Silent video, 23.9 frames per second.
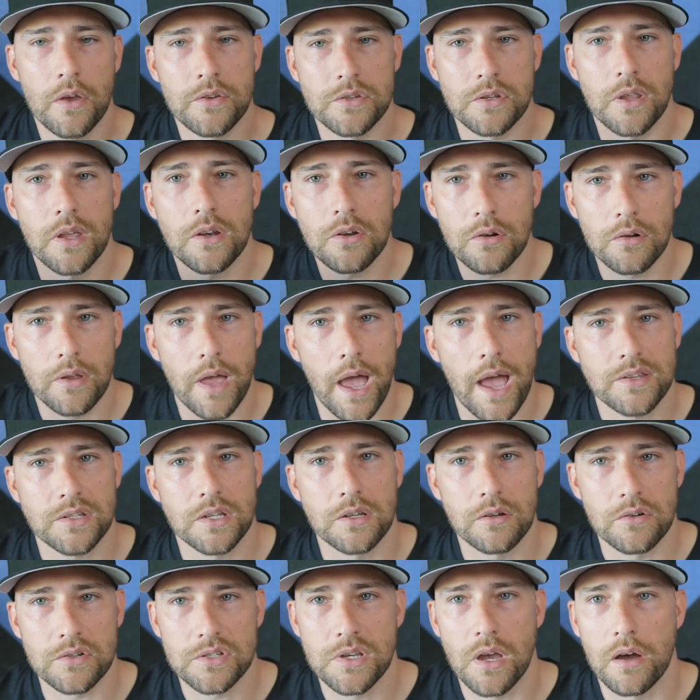So then you're
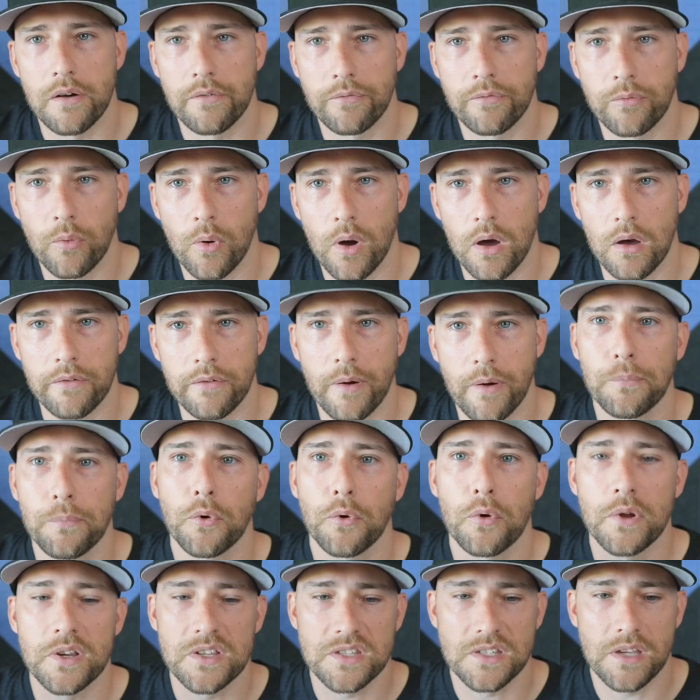asking yourself, well, if I'm
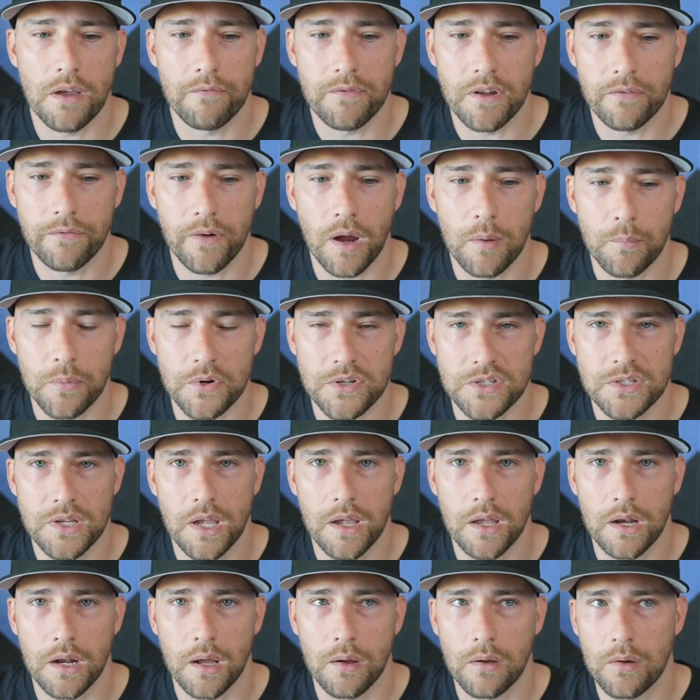throwing
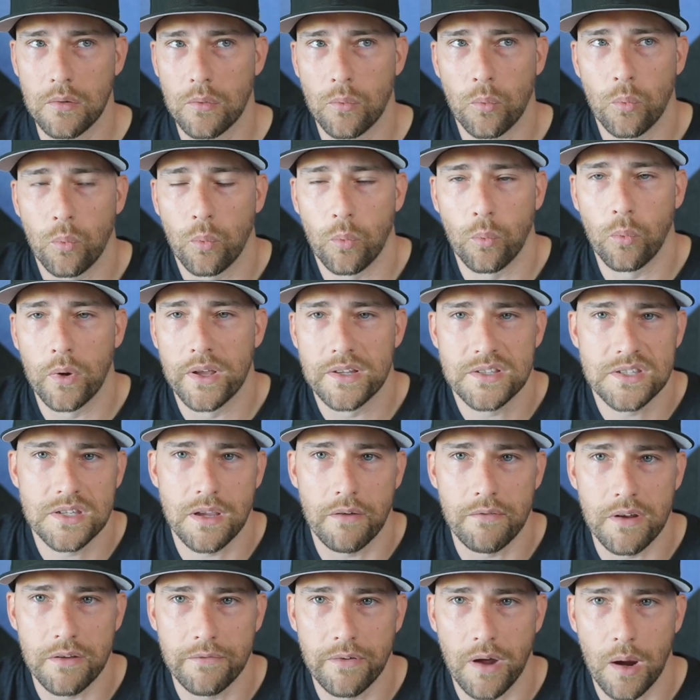75%, it's
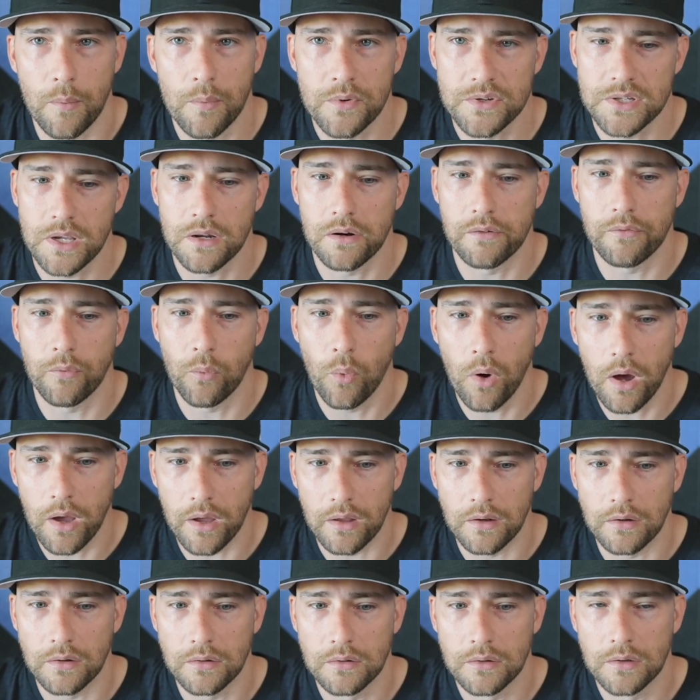75% of
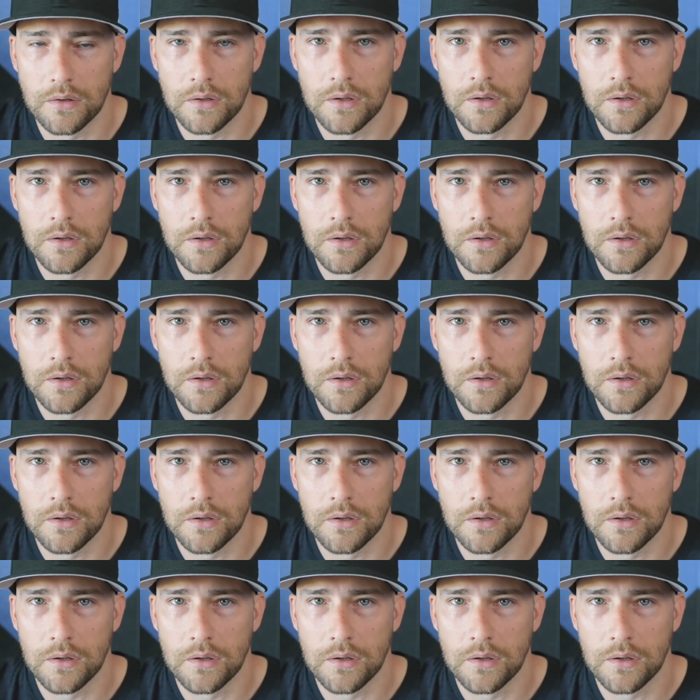what?